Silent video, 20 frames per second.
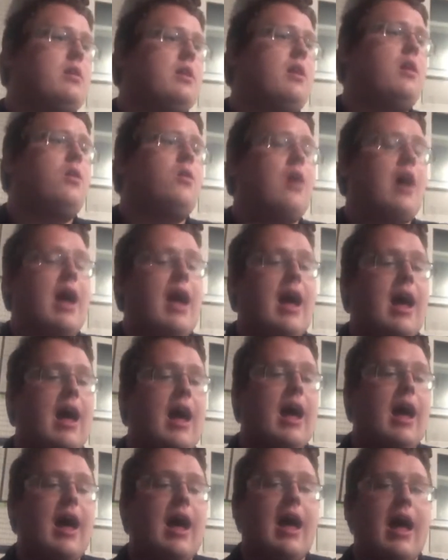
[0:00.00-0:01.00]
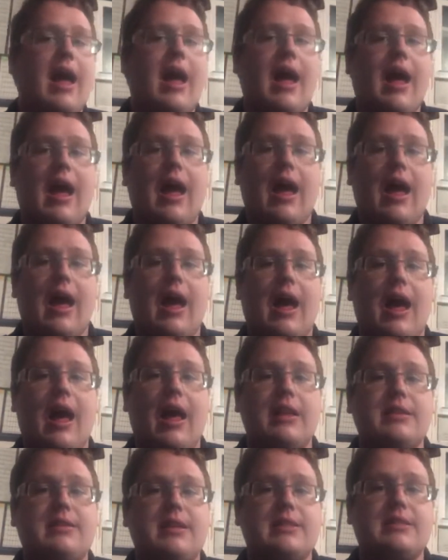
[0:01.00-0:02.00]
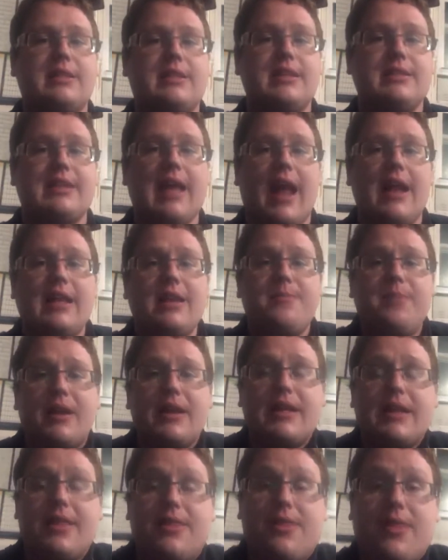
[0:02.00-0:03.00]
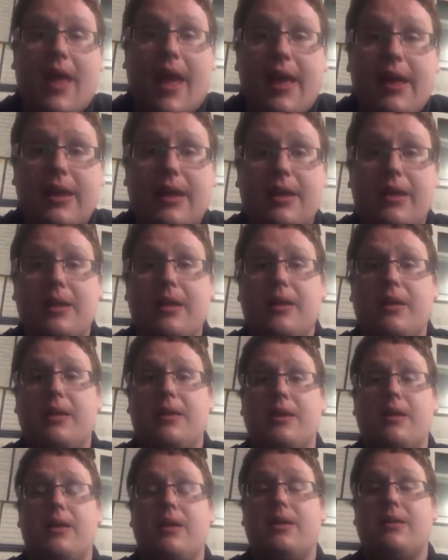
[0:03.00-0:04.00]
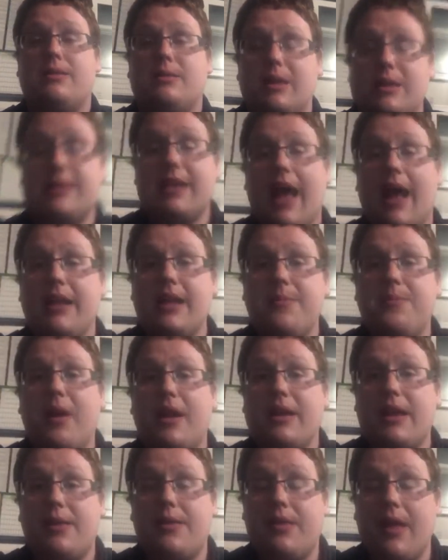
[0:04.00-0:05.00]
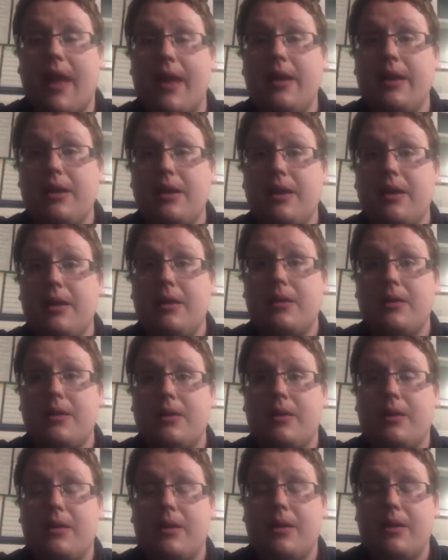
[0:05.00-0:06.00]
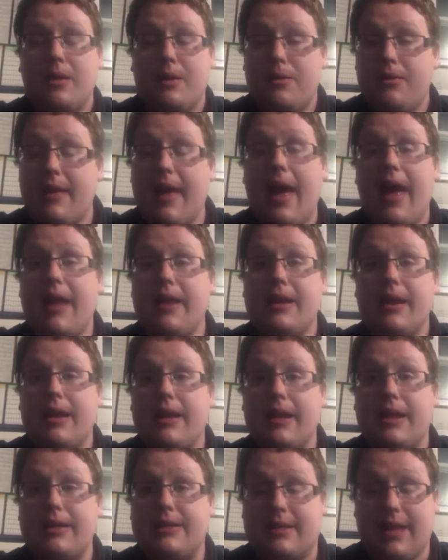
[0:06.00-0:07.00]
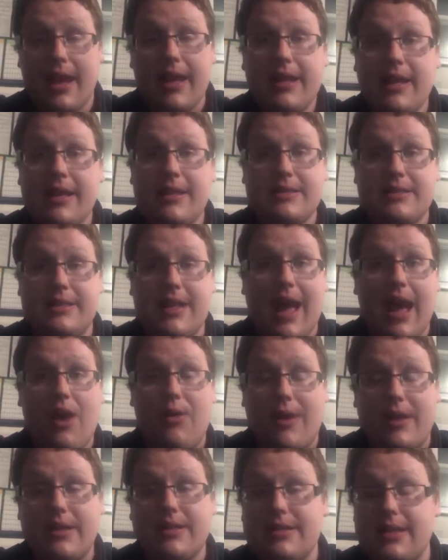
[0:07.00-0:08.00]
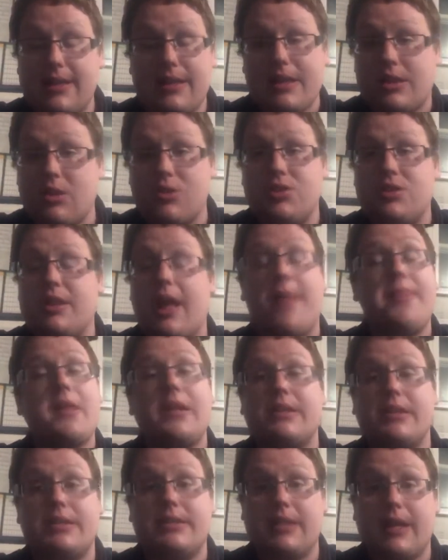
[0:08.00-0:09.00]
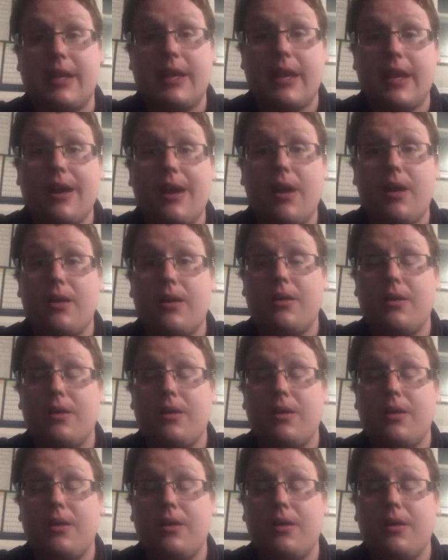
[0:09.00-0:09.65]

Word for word: know, does does anybody think? Does anybody think that Dick is now innocent? That there's nothing to see here?